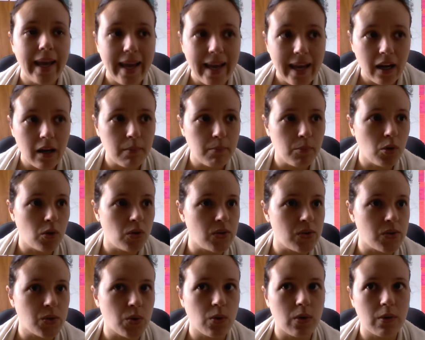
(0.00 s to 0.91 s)

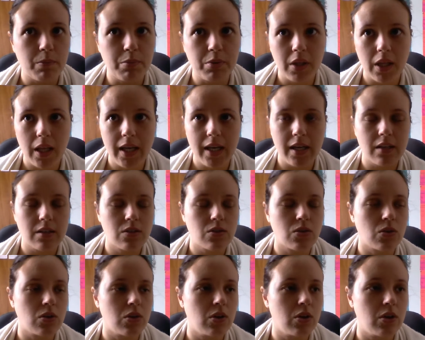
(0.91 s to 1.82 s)
animals or
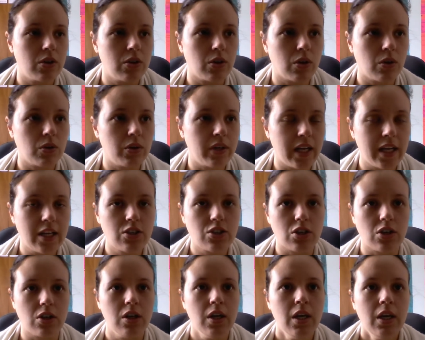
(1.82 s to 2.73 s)
plants or,
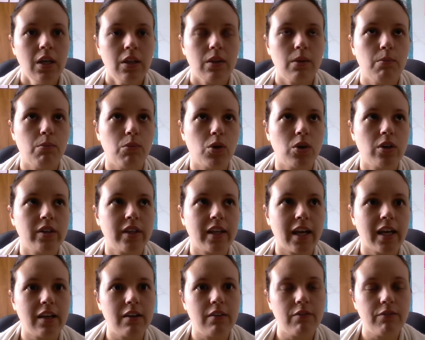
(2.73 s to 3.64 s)
nature, the more
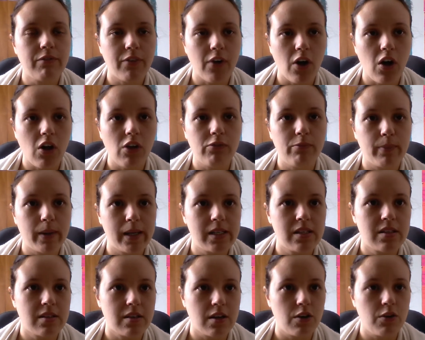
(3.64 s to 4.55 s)
that I involve
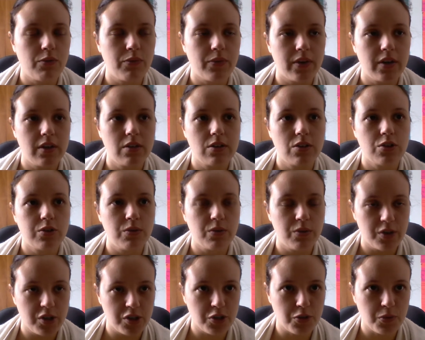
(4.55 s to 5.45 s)
myself into
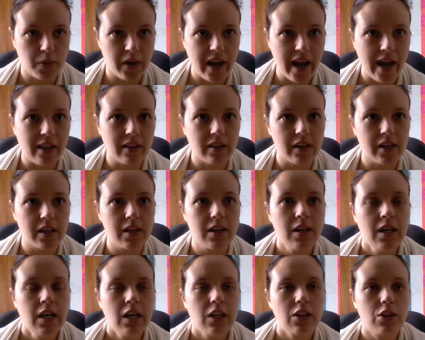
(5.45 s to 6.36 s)
this
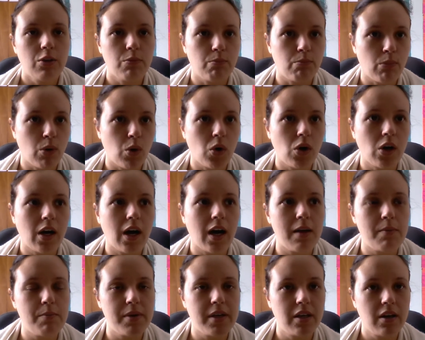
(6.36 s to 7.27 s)
reality, the more
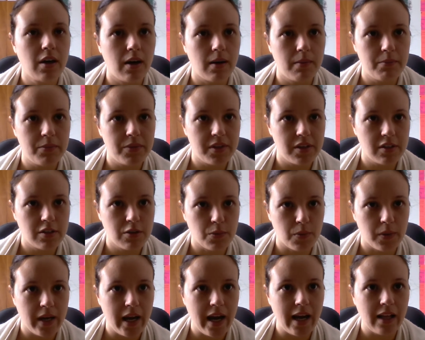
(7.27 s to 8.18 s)
I become this
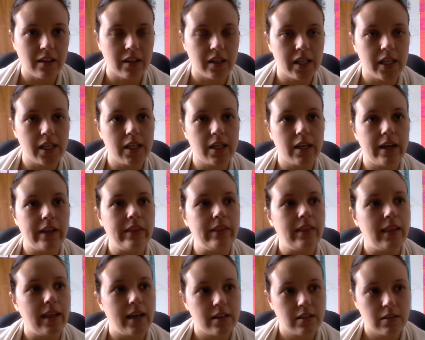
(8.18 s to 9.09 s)
reality
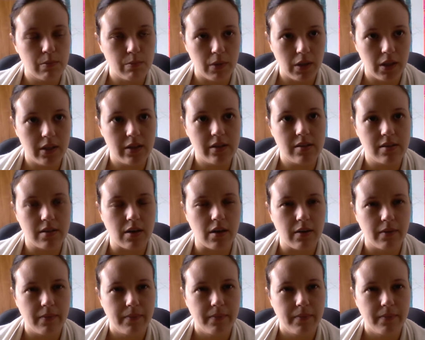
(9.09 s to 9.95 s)
and less Melissa.